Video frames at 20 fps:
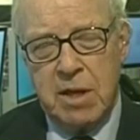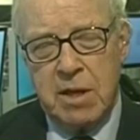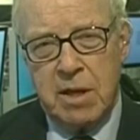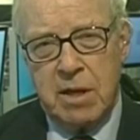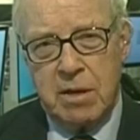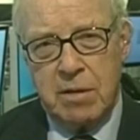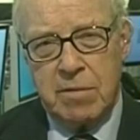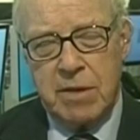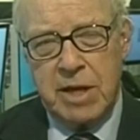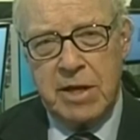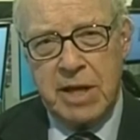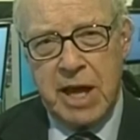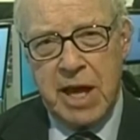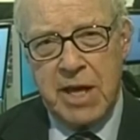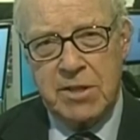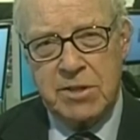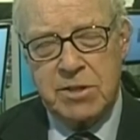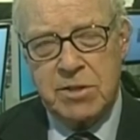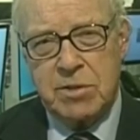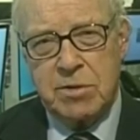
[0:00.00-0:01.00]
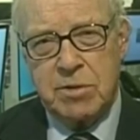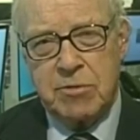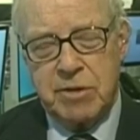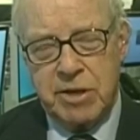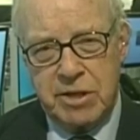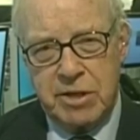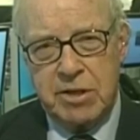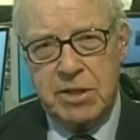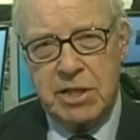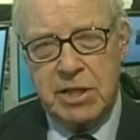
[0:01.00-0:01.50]
Now, that adds to the
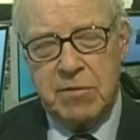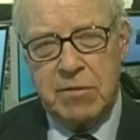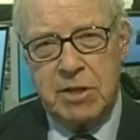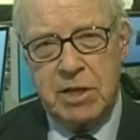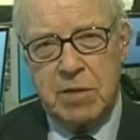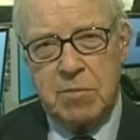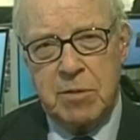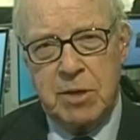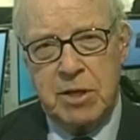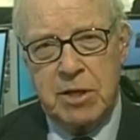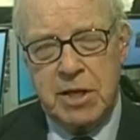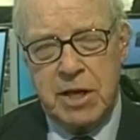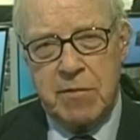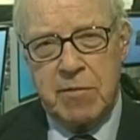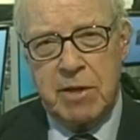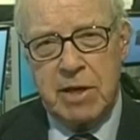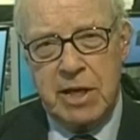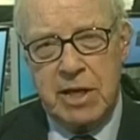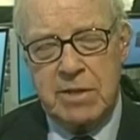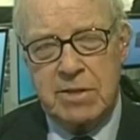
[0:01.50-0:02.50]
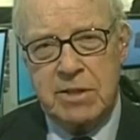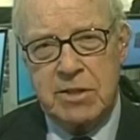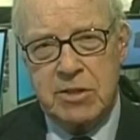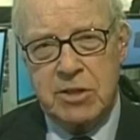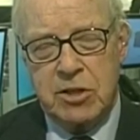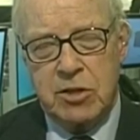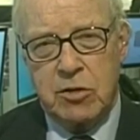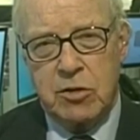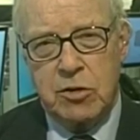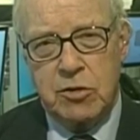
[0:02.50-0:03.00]
radioactivity, but nevertheless,
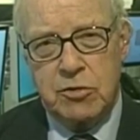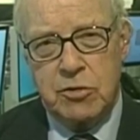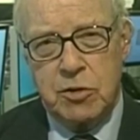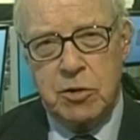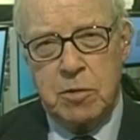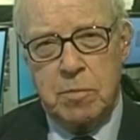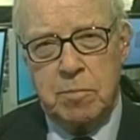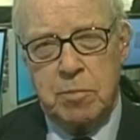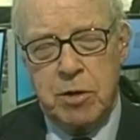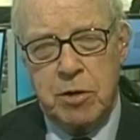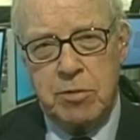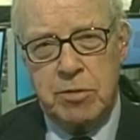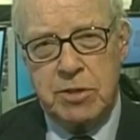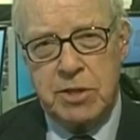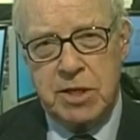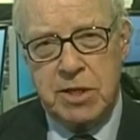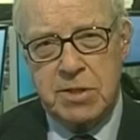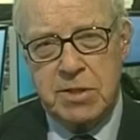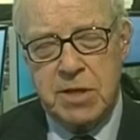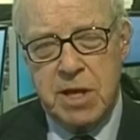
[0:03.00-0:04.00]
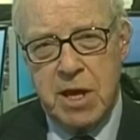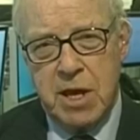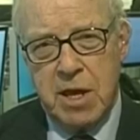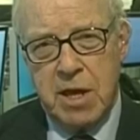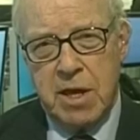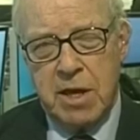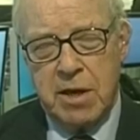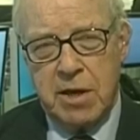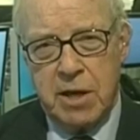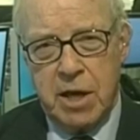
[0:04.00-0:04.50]
it's a controlled process.
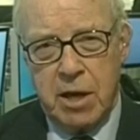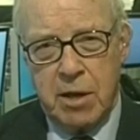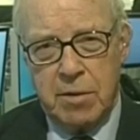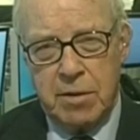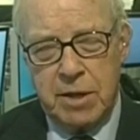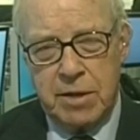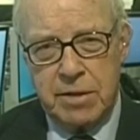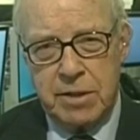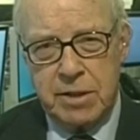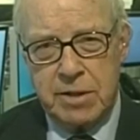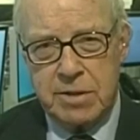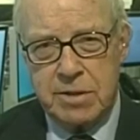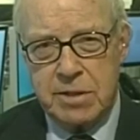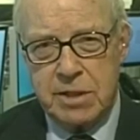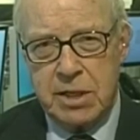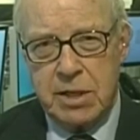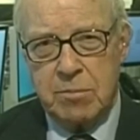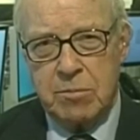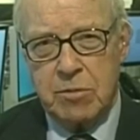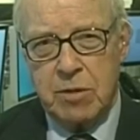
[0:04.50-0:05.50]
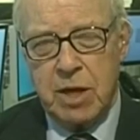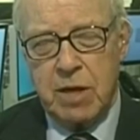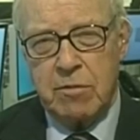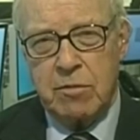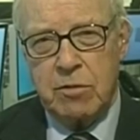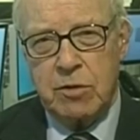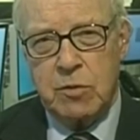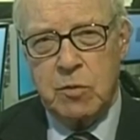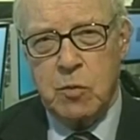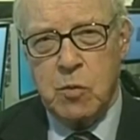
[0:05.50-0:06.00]
And now that they seem to
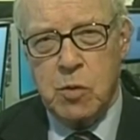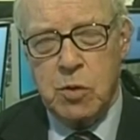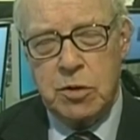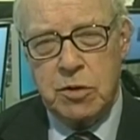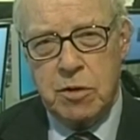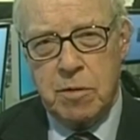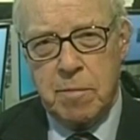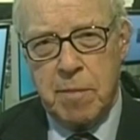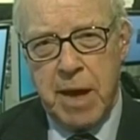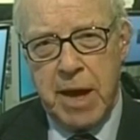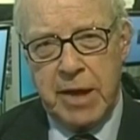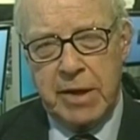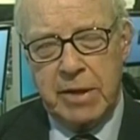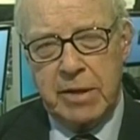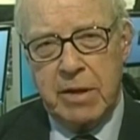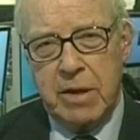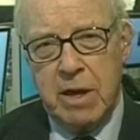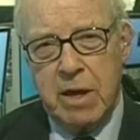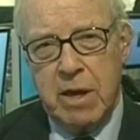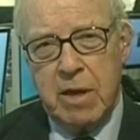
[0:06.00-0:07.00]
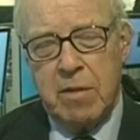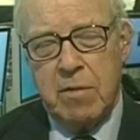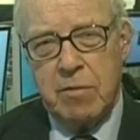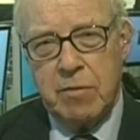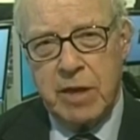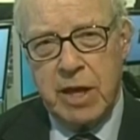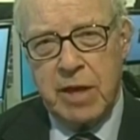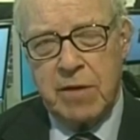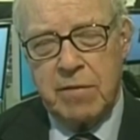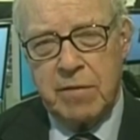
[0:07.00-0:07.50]
have got water back,
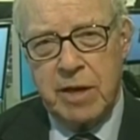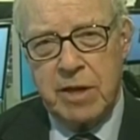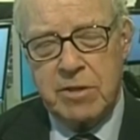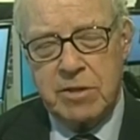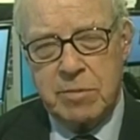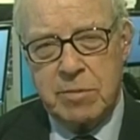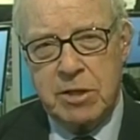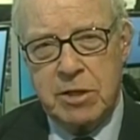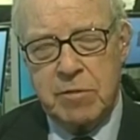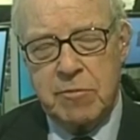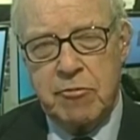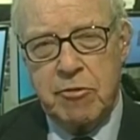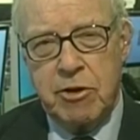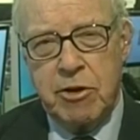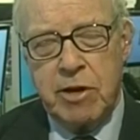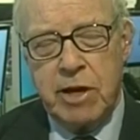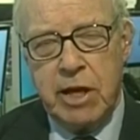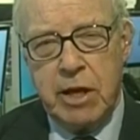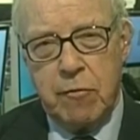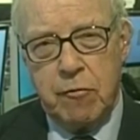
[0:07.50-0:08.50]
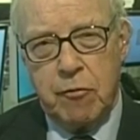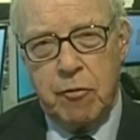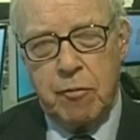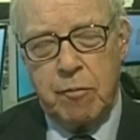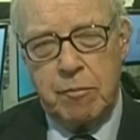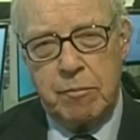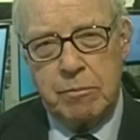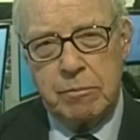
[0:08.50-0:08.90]
then that's a bit of relief.